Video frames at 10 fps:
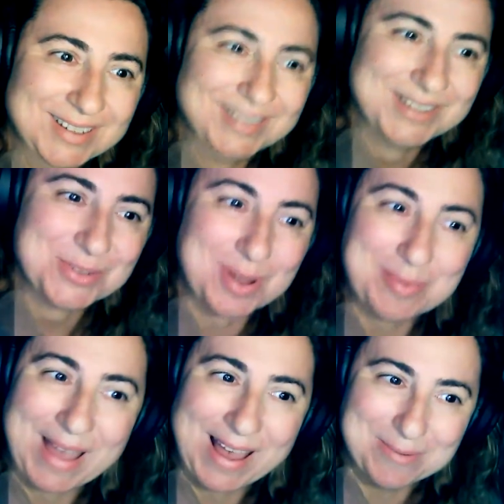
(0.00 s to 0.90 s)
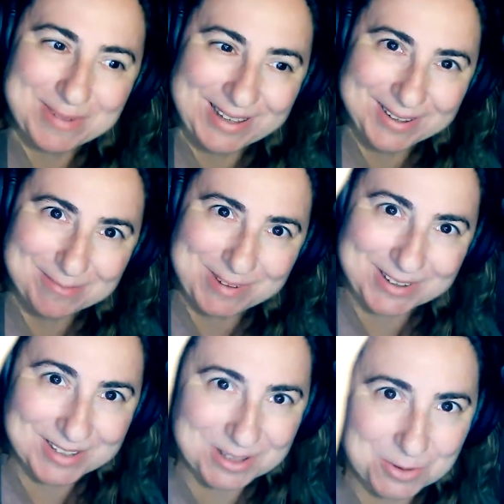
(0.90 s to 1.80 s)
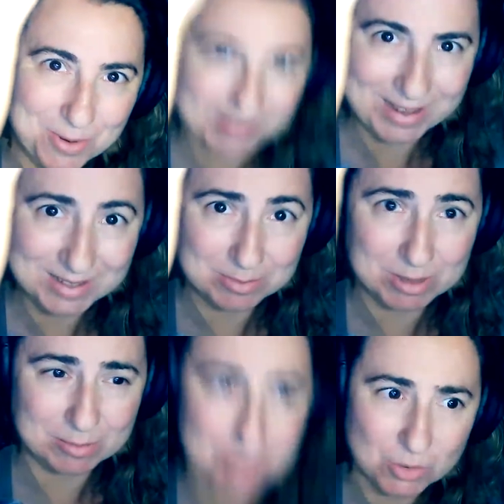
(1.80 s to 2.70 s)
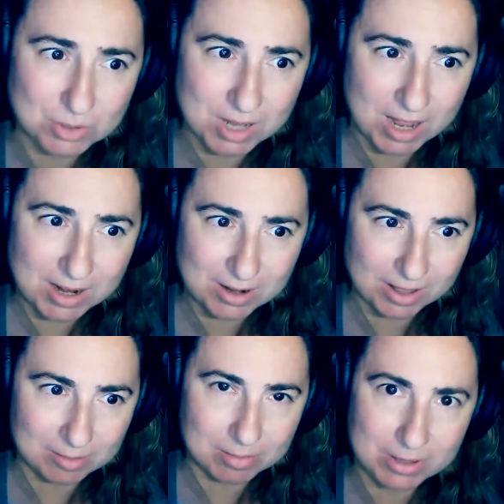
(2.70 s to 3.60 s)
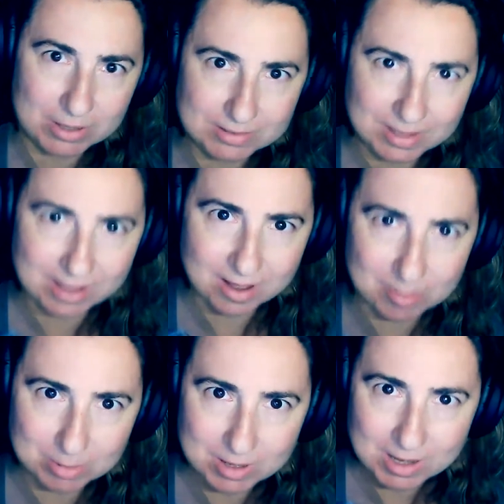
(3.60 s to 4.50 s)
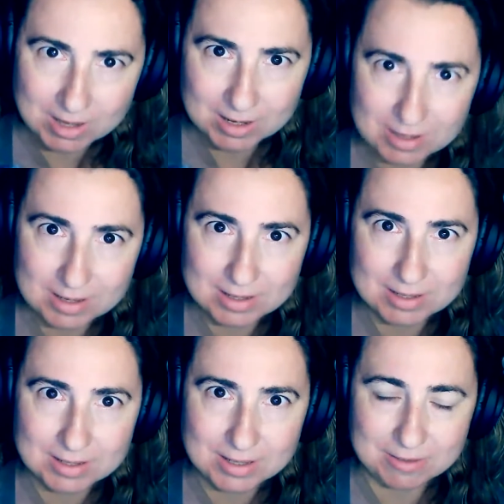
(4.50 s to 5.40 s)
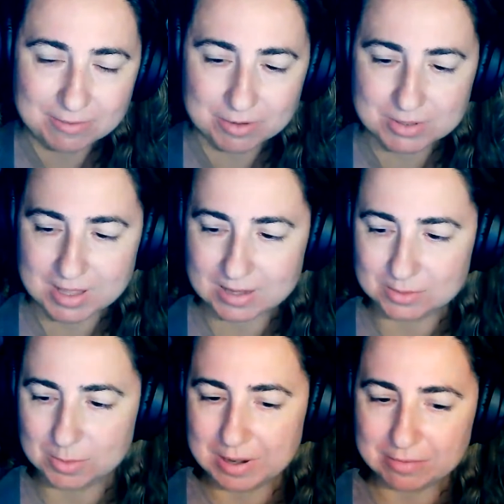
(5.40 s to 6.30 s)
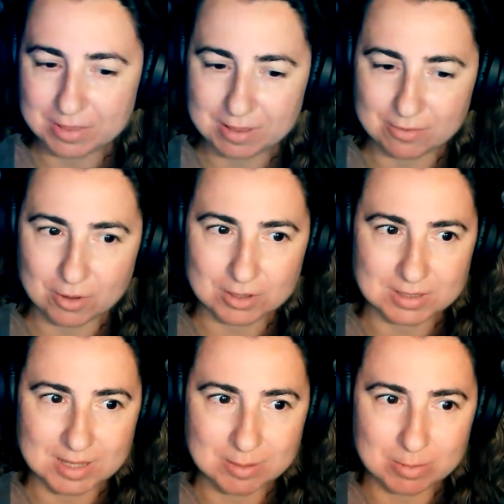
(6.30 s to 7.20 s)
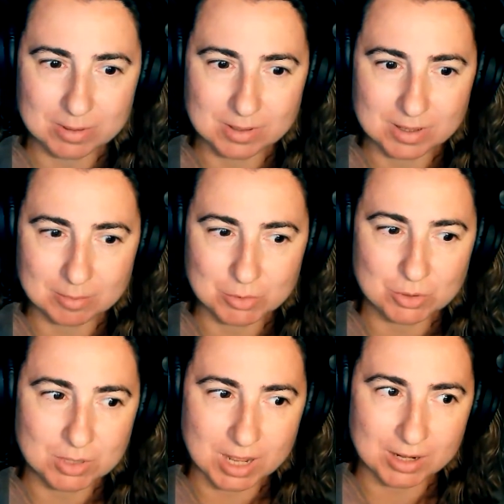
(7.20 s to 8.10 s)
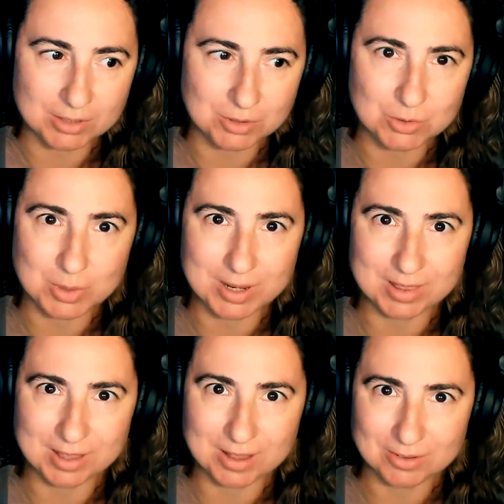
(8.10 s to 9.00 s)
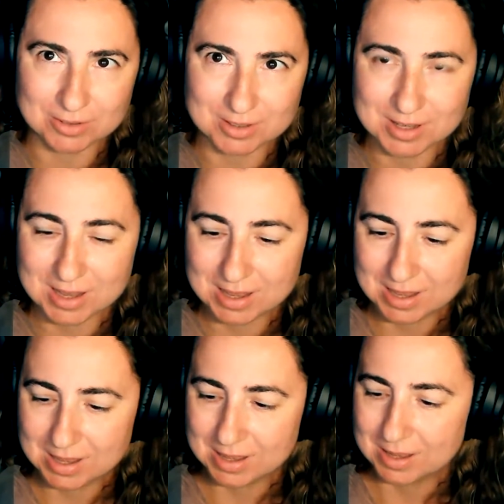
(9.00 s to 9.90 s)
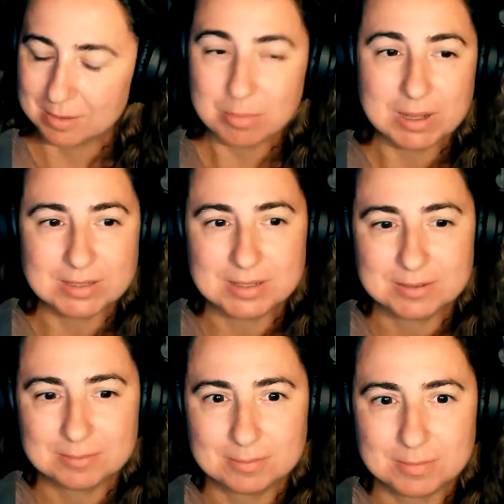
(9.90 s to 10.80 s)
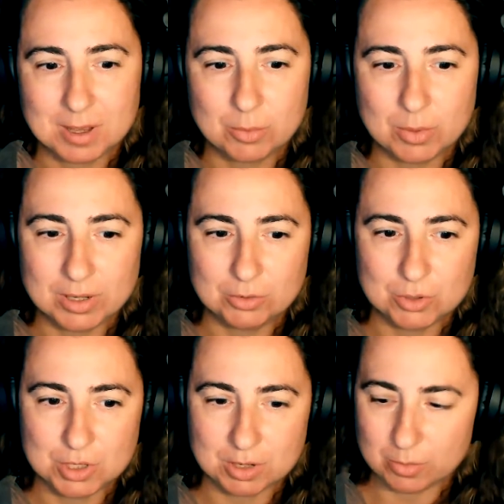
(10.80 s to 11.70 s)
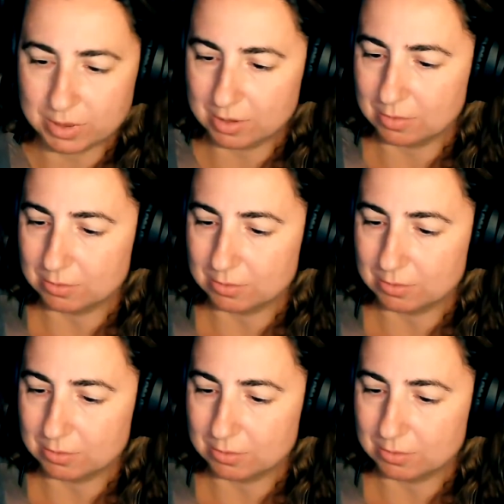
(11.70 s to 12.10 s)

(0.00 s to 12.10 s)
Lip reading: So I'm happy because it's quiet, but I'm so tired I can barely stay up. It feels that whenever they fall asleep, I'm too tired to do anything else. But I wanted to share with you.